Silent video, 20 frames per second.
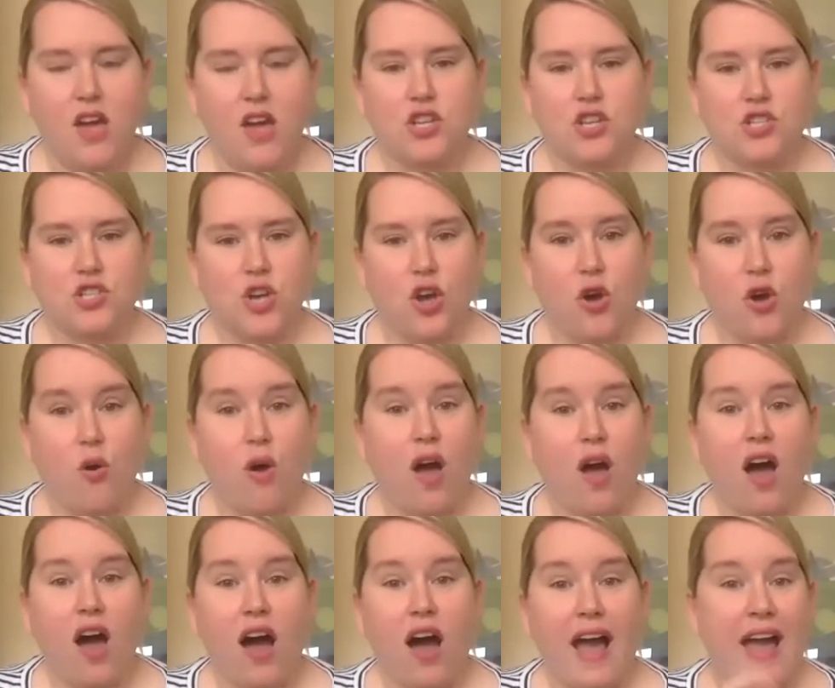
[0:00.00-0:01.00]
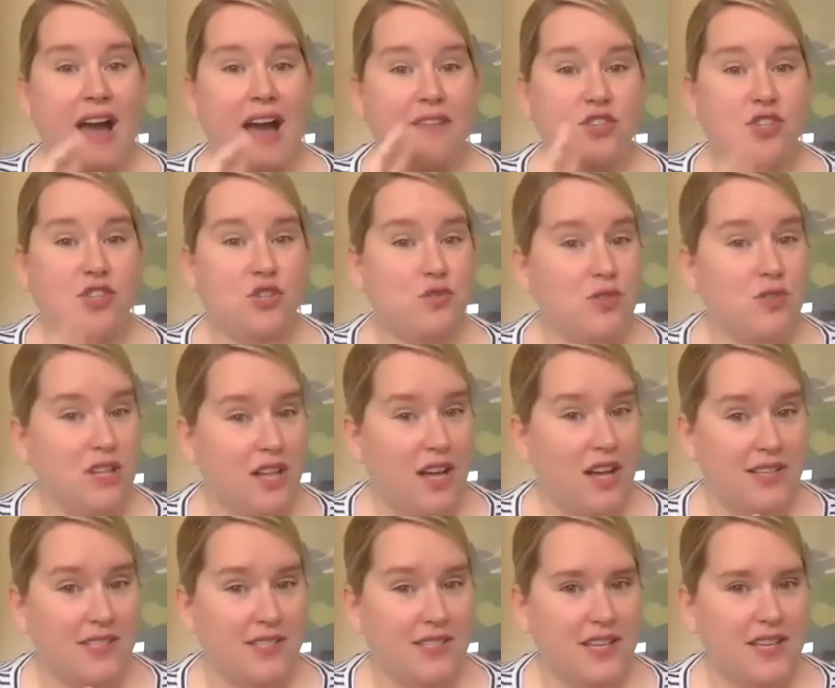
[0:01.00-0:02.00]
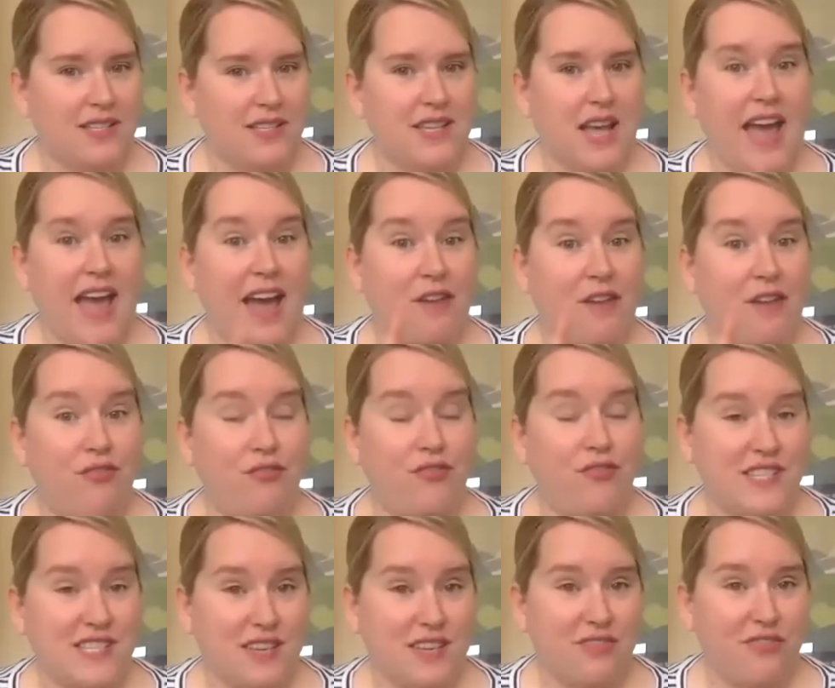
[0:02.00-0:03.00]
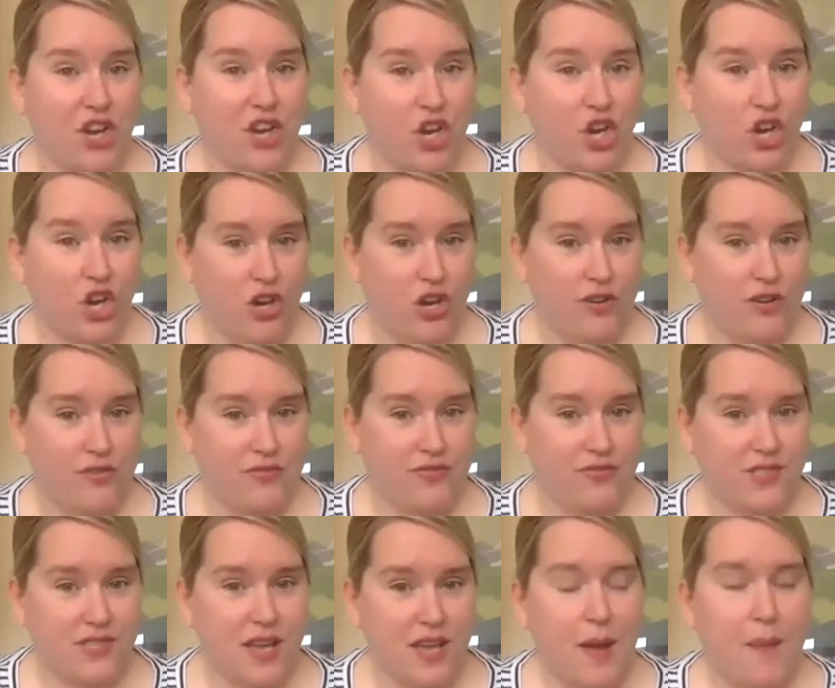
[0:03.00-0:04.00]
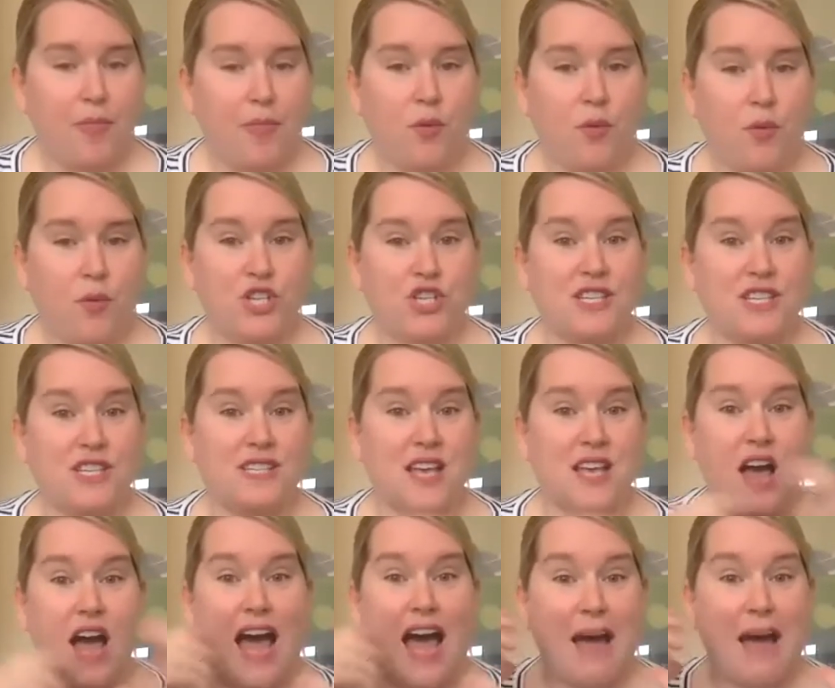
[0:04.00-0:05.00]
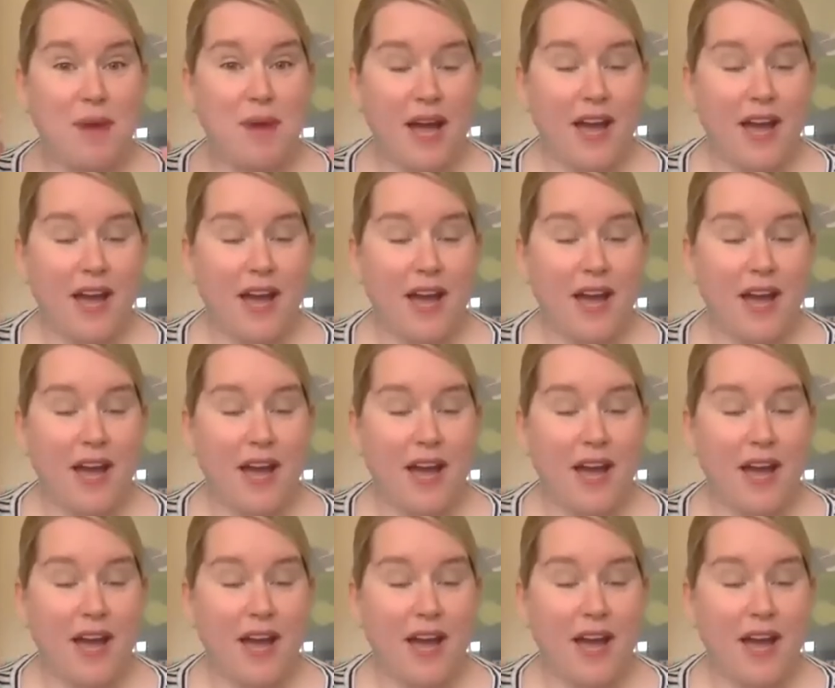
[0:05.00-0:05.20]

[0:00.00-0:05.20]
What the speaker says: So I have 2 classes. I have Fitting for Curves, which is my